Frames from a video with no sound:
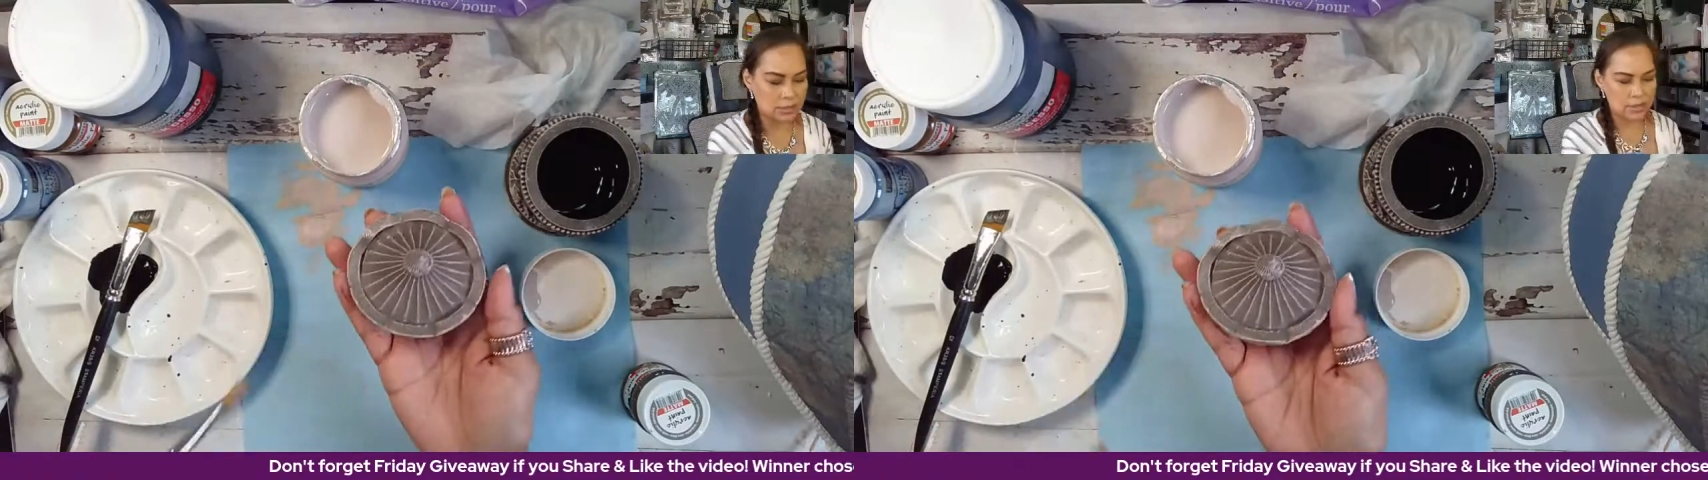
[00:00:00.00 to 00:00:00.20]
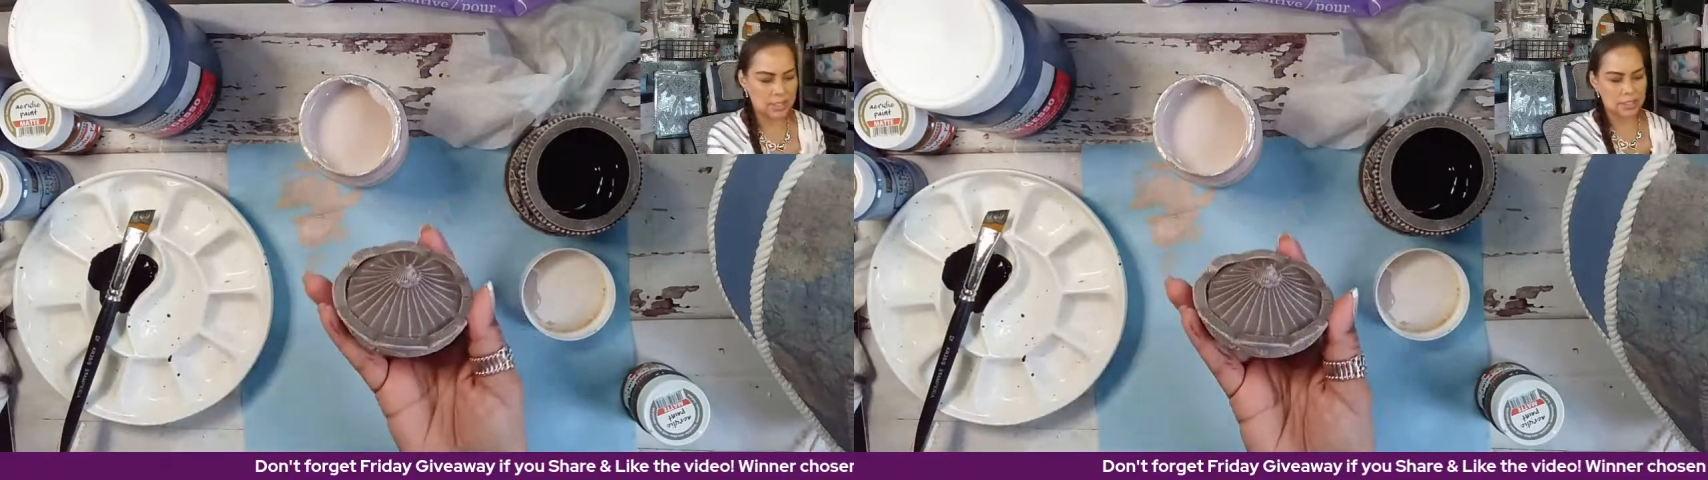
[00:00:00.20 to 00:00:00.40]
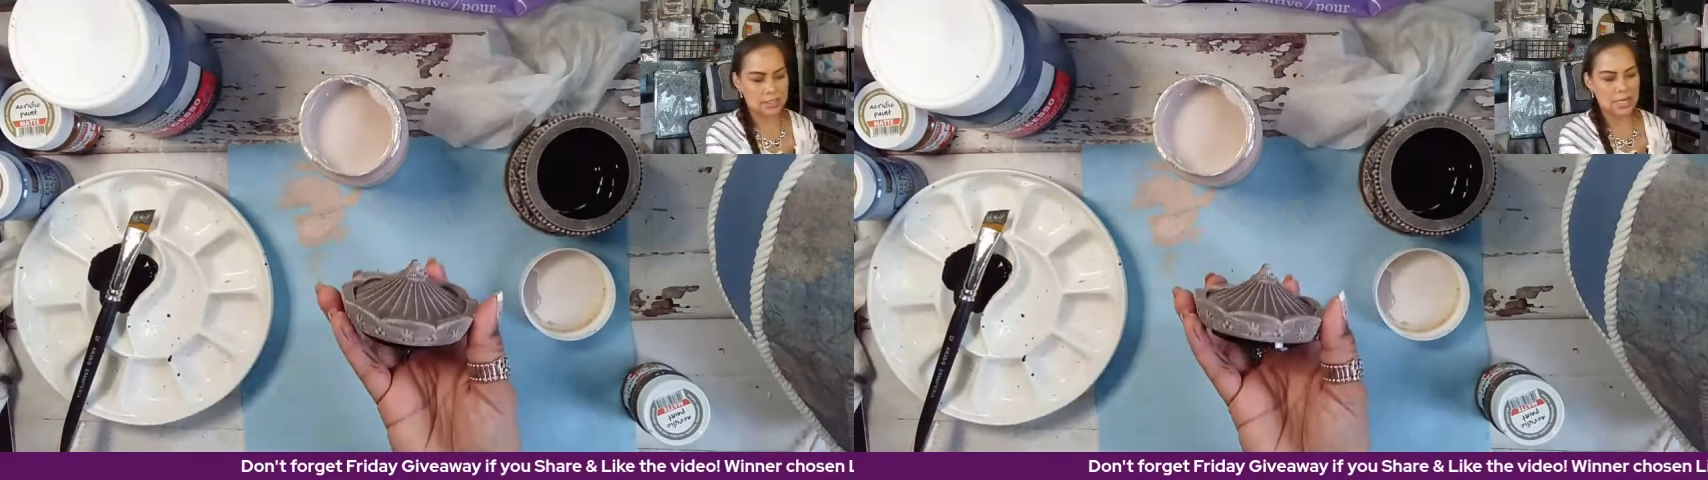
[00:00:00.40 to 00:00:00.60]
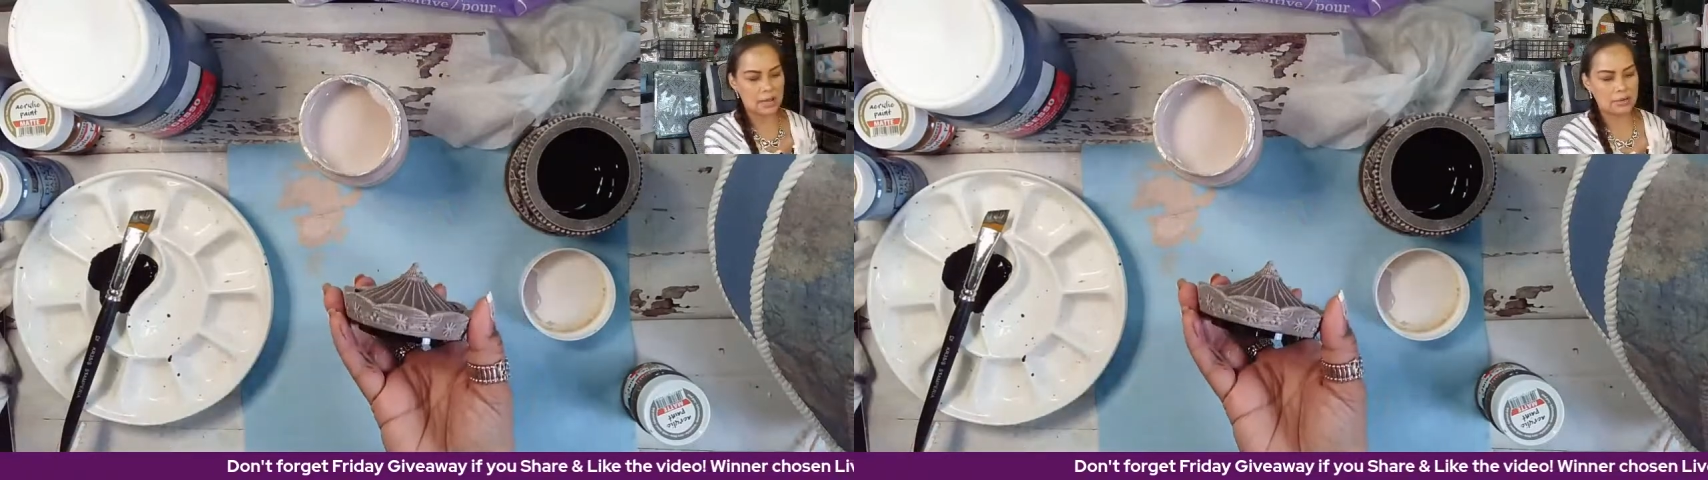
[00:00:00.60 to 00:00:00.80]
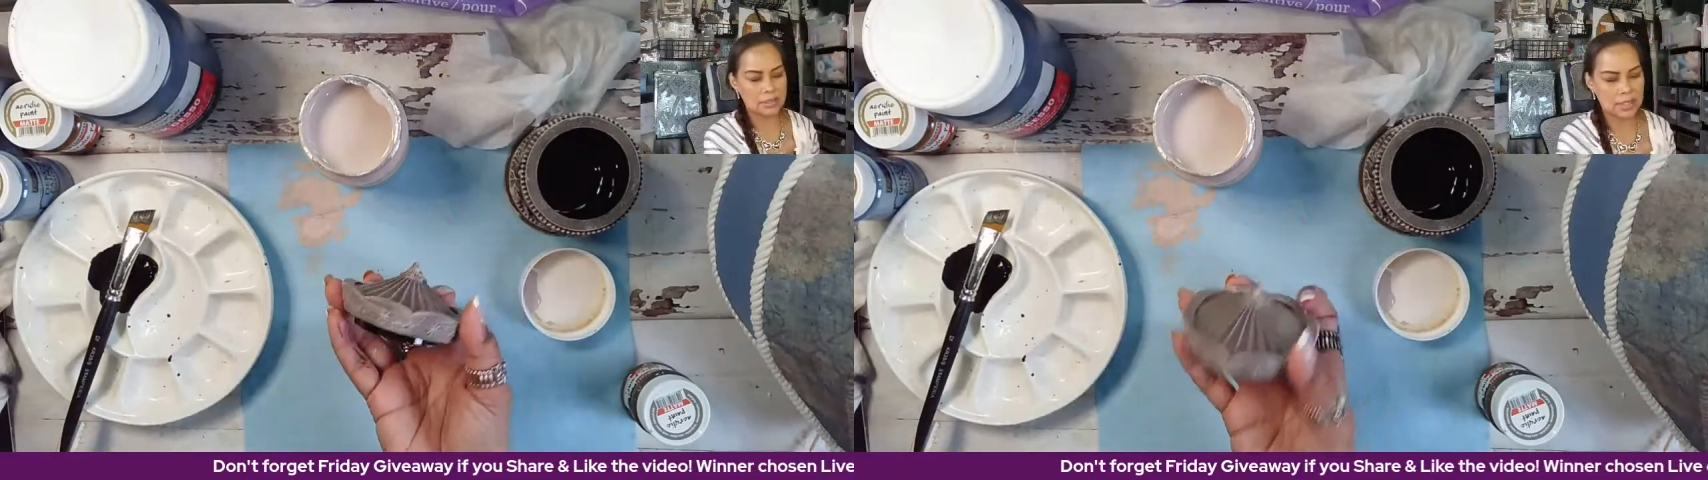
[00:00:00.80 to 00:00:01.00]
who sits down and